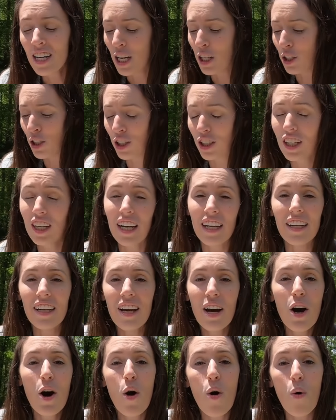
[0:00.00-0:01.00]
and you're good
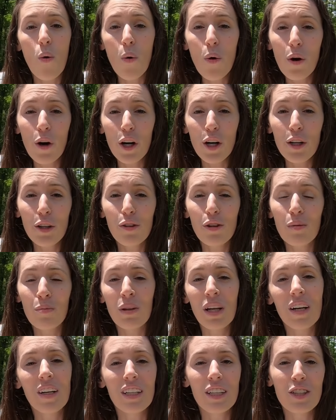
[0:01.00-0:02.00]
or you can
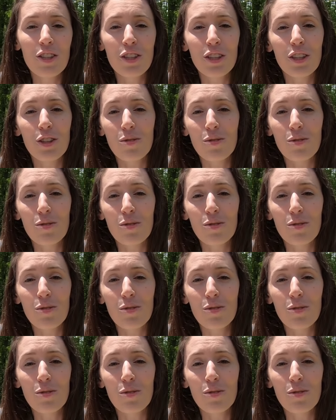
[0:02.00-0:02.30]
plug it into